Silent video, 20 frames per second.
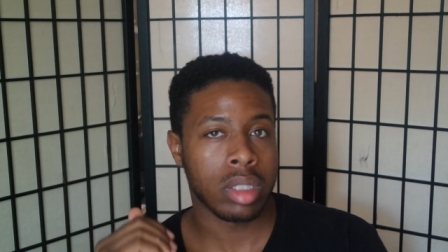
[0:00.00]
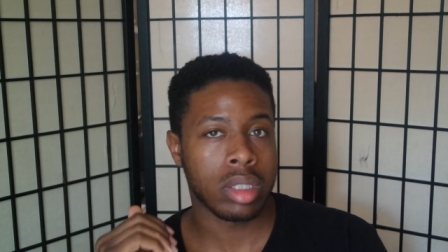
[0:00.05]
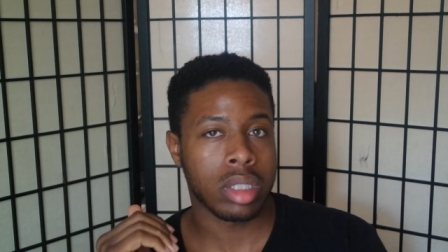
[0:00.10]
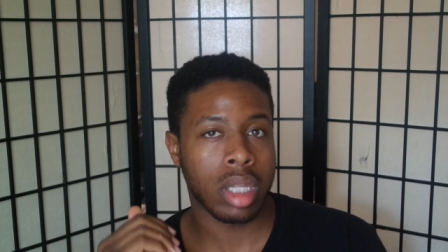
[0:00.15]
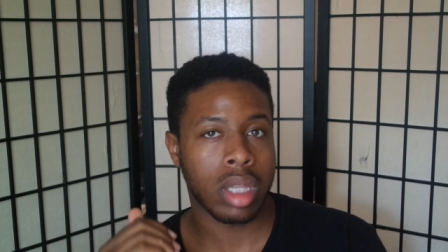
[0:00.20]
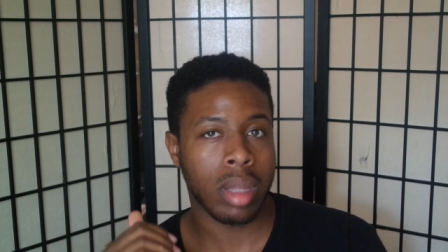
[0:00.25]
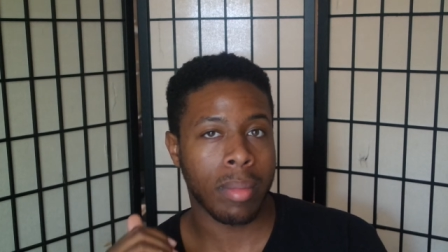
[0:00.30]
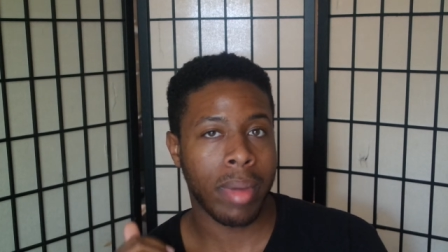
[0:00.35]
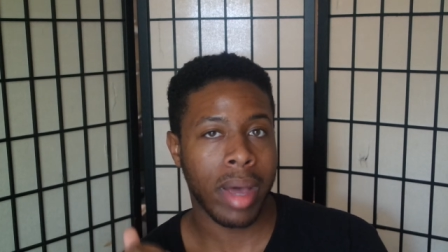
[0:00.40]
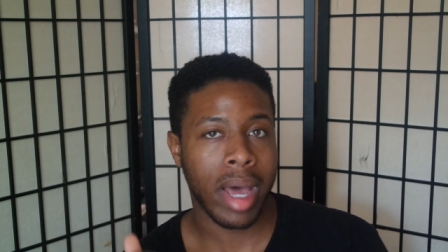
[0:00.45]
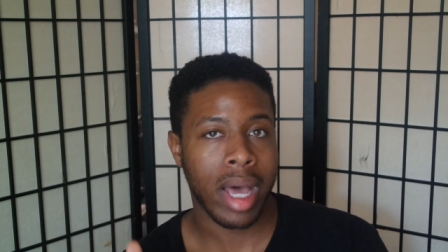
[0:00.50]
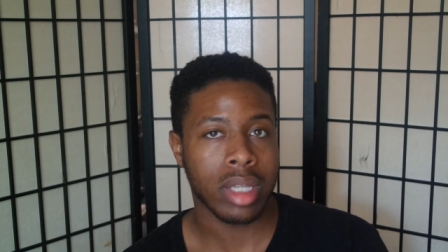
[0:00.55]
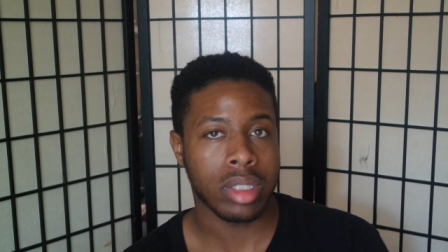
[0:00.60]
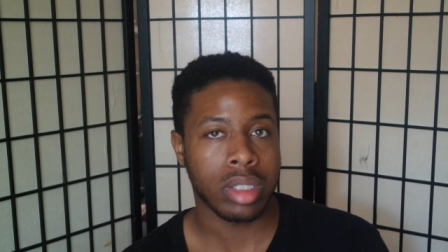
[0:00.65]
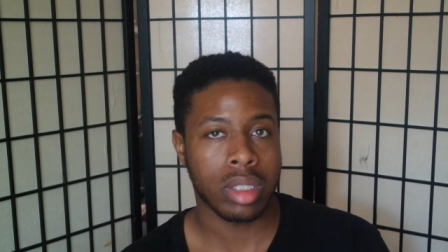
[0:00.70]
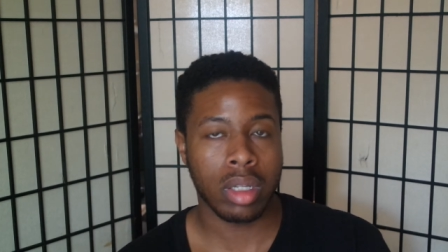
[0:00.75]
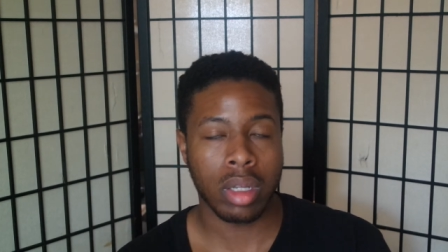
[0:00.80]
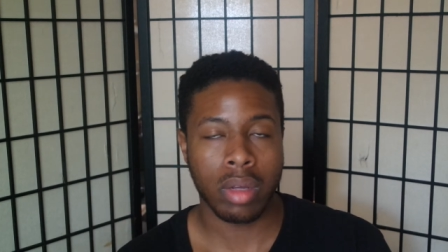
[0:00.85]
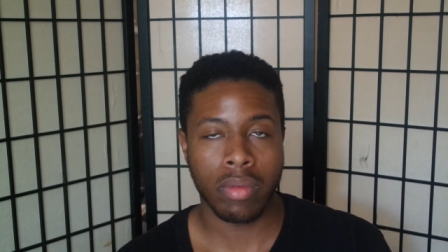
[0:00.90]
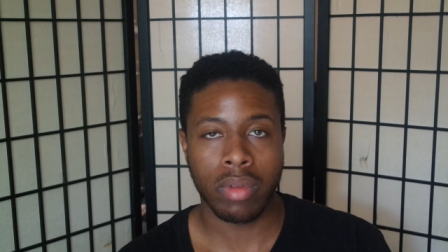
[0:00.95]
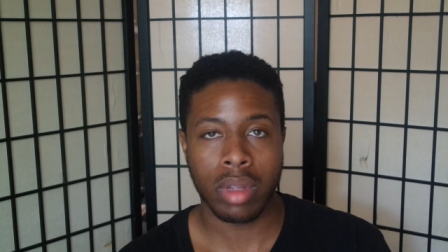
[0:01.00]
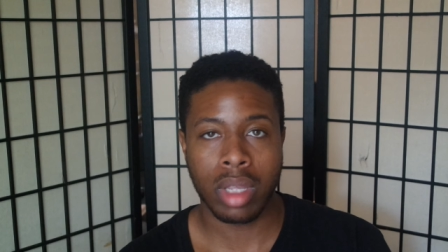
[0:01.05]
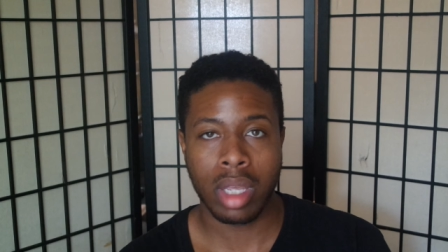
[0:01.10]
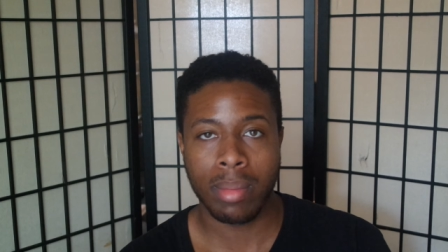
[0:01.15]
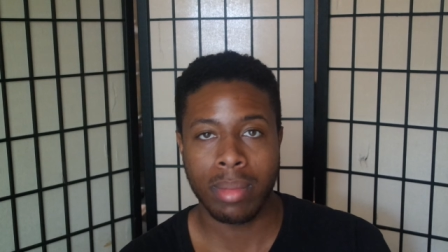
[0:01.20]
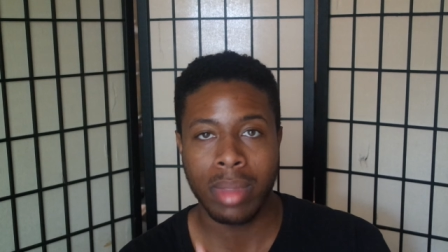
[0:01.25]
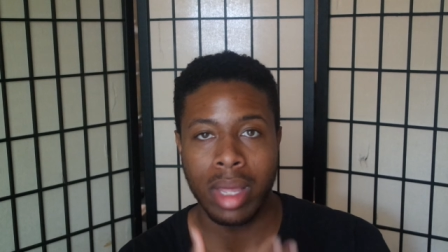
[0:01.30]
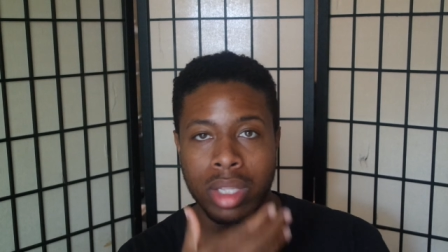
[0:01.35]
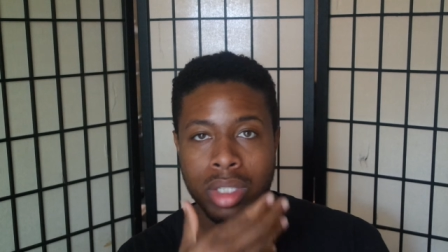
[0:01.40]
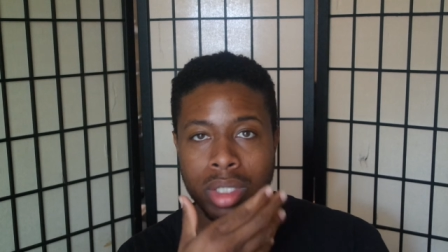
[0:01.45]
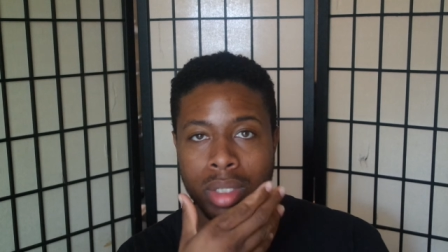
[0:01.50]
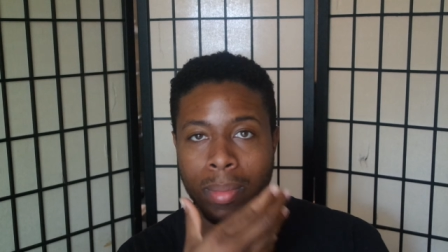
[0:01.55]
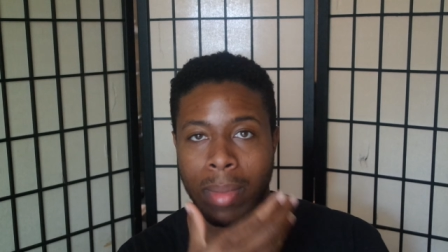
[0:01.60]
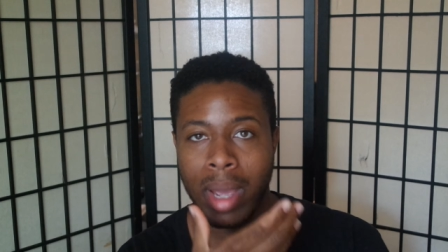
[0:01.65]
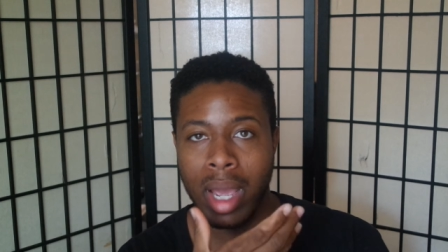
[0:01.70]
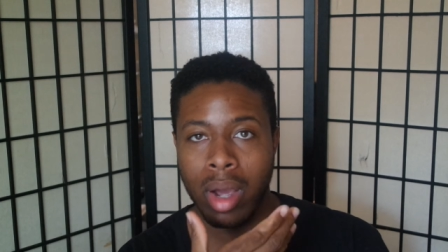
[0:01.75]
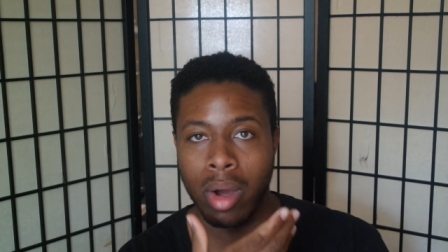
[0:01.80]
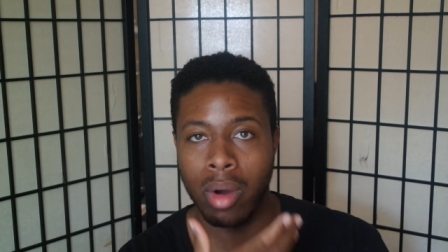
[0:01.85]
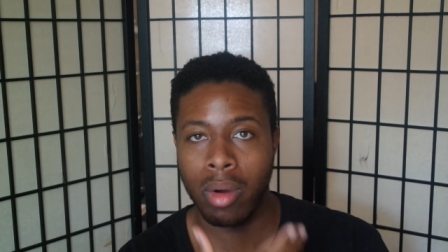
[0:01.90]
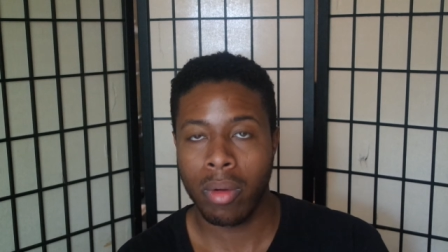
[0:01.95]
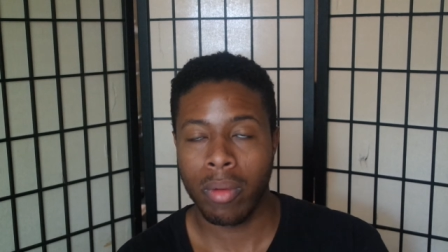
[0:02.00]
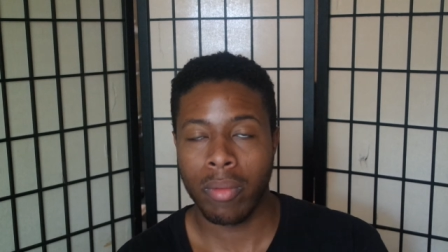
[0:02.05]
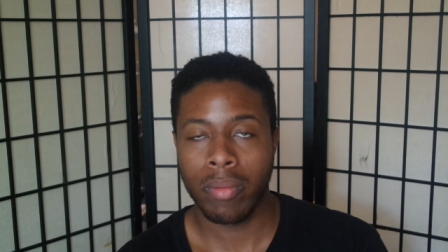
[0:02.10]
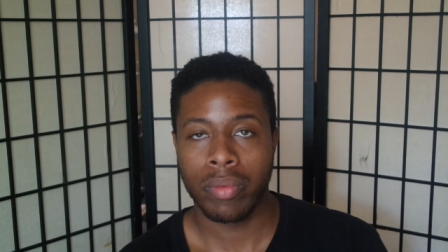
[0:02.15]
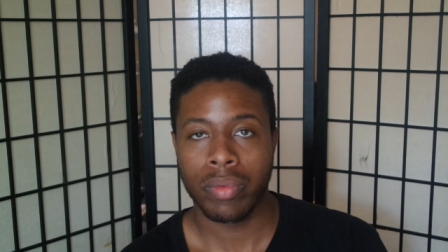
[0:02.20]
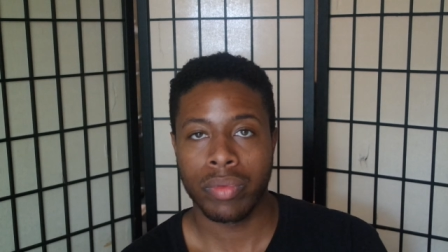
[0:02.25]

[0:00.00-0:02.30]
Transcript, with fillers: something positive to keep that smile.